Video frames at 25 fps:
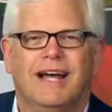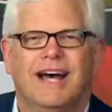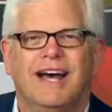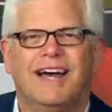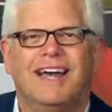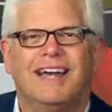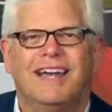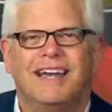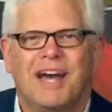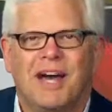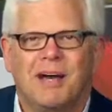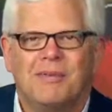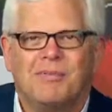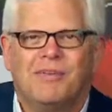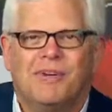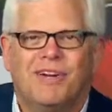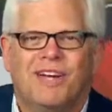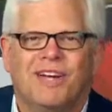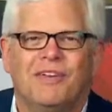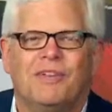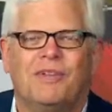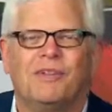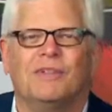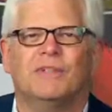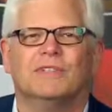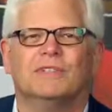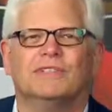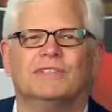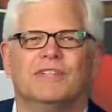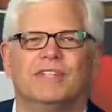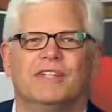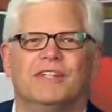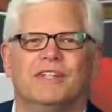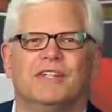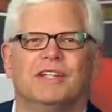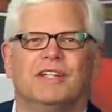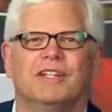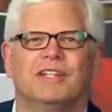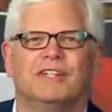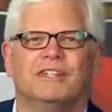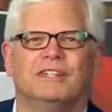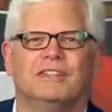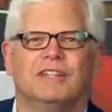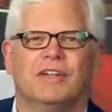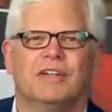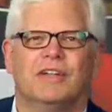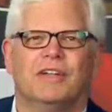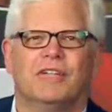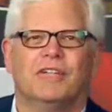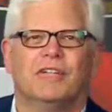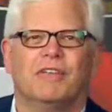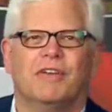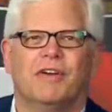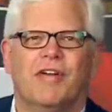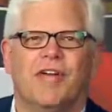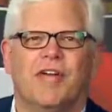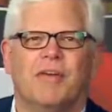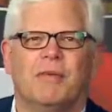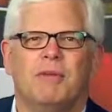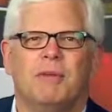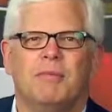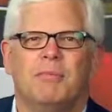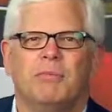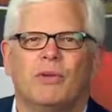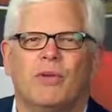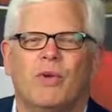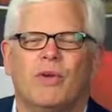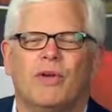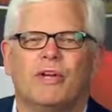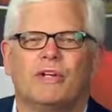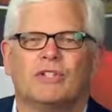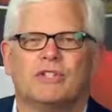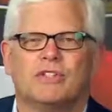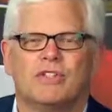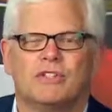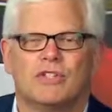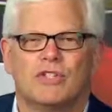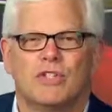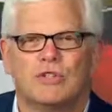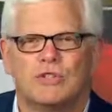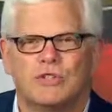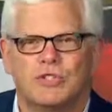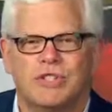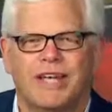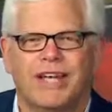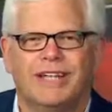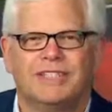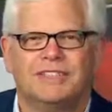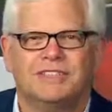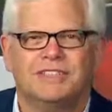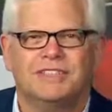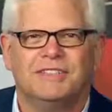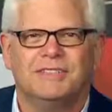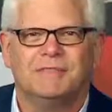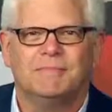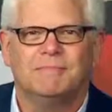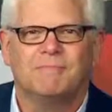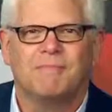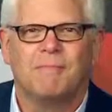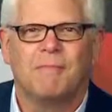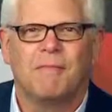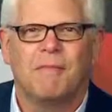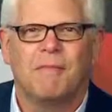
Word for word: Hi, I'm Ron Knoll, Senior Consultant for AIM Employers Association.